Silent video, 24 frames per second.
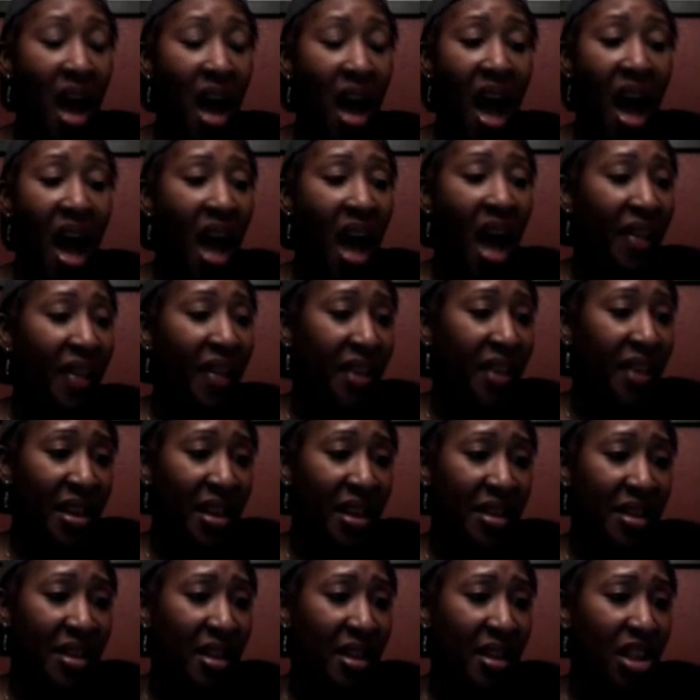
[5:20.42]
Aunt
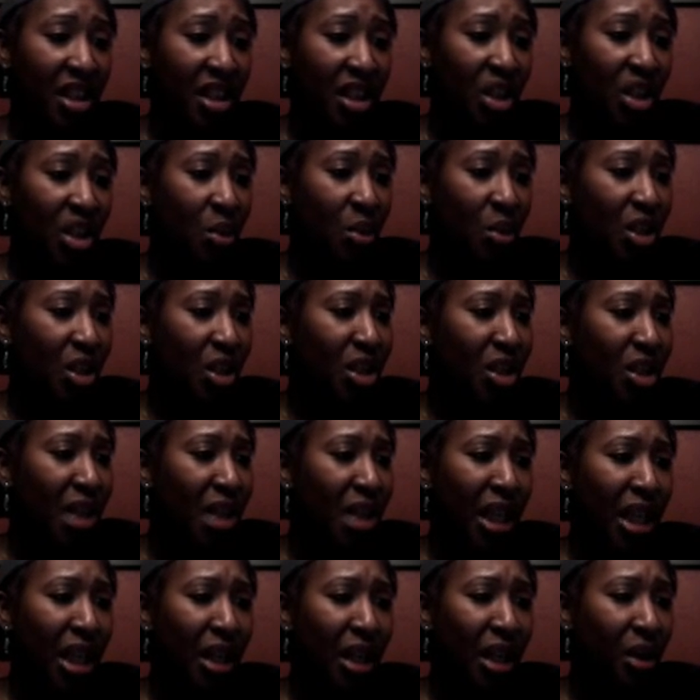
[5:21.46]
Thea said she was
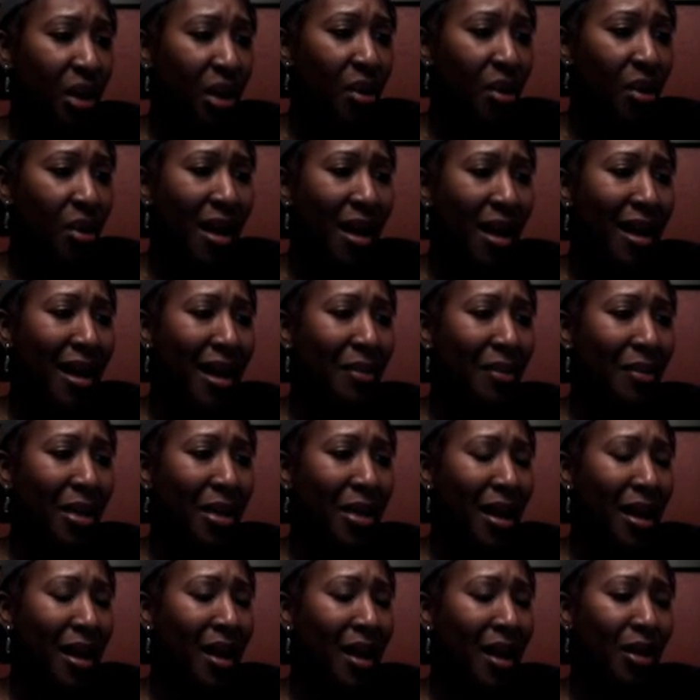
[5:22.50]
shaking and crying
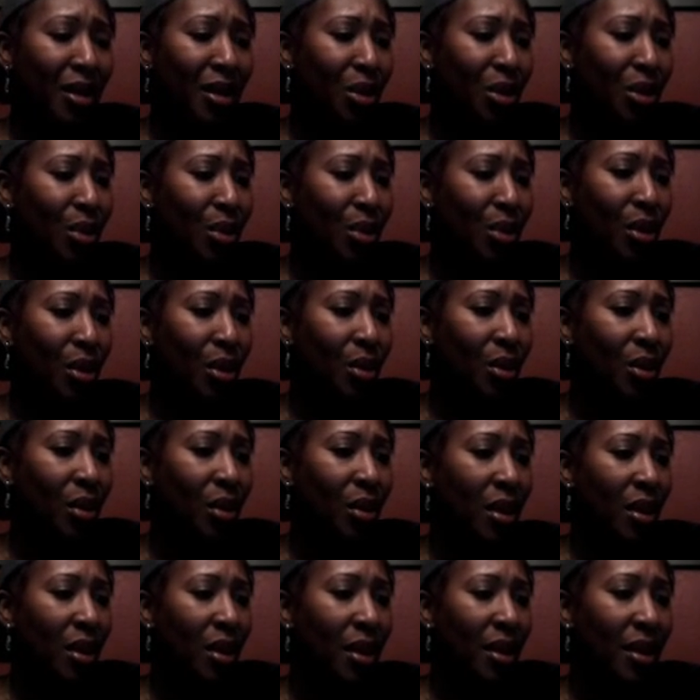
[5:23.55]
beyond control
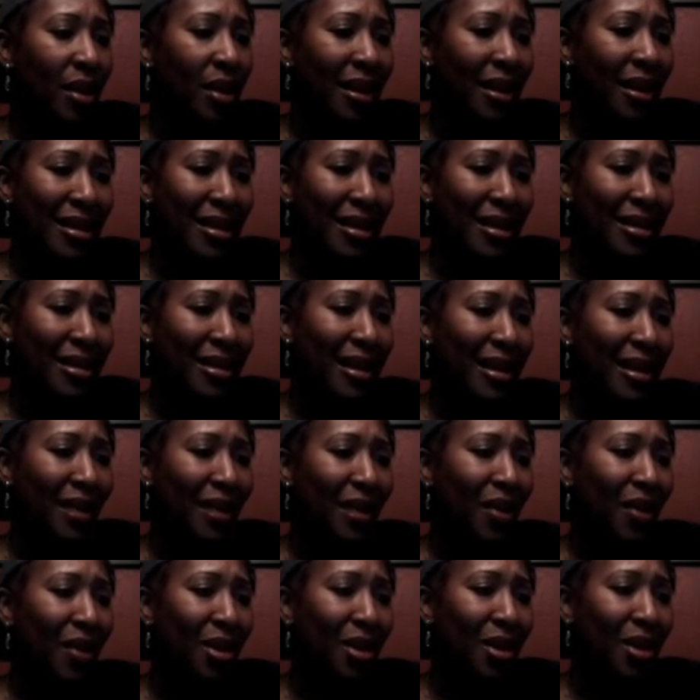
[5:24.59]
at the sight
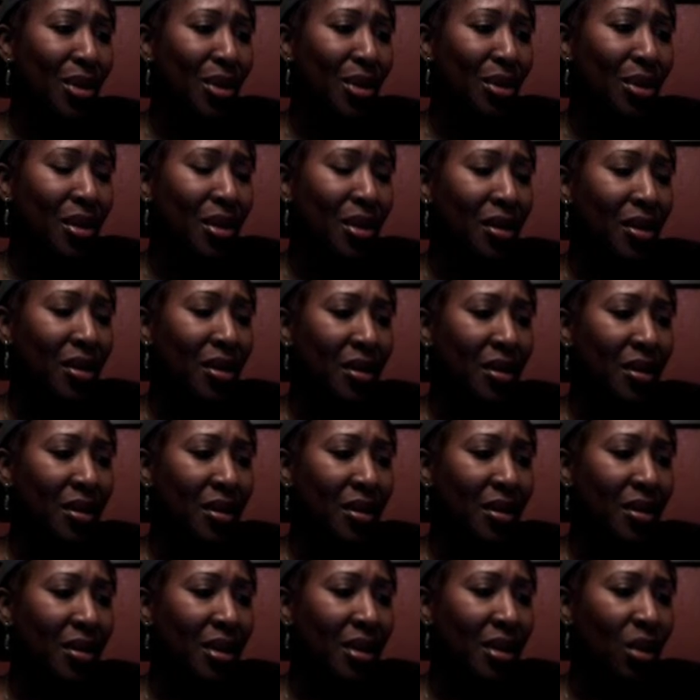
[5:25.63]
of Uncle Junior
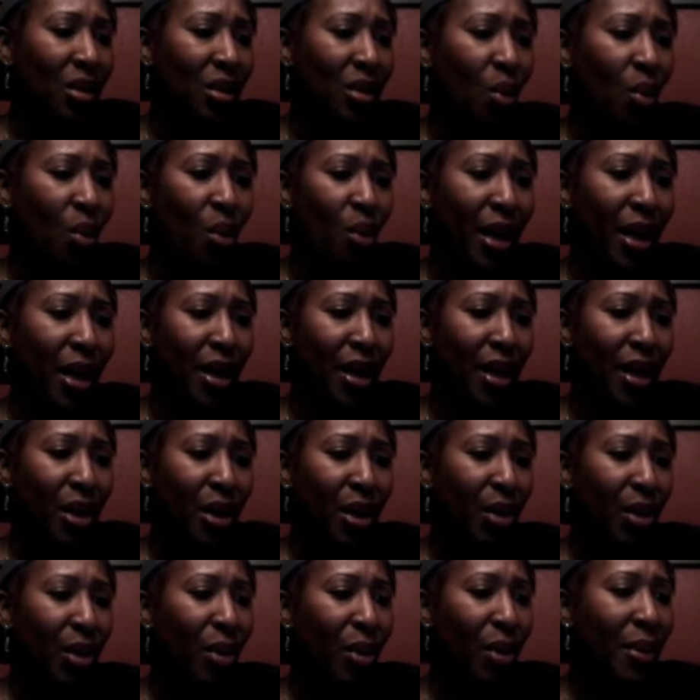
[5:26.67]
swinging the
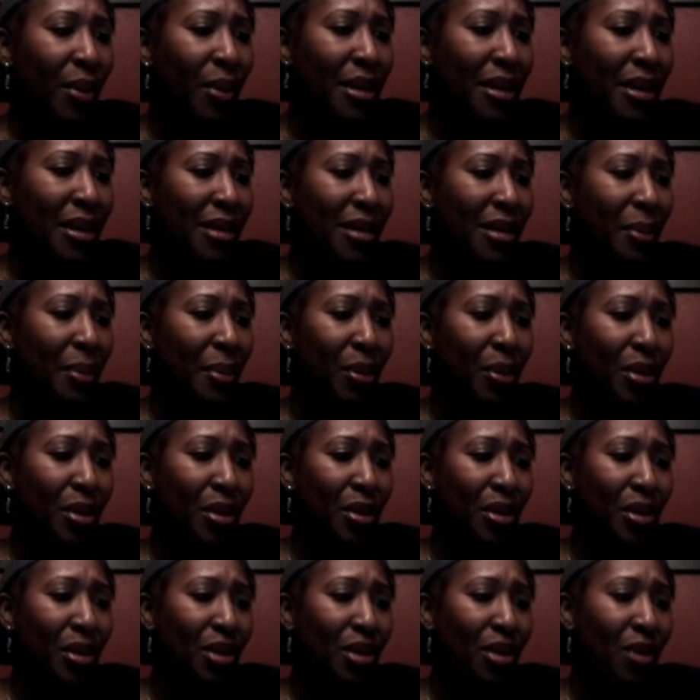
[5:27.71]
door open as they pulled
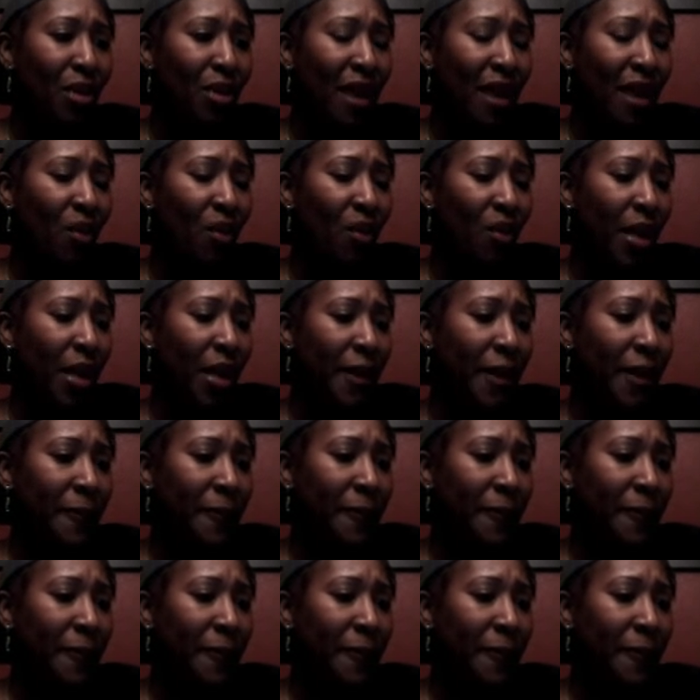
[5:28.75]
into the driveway.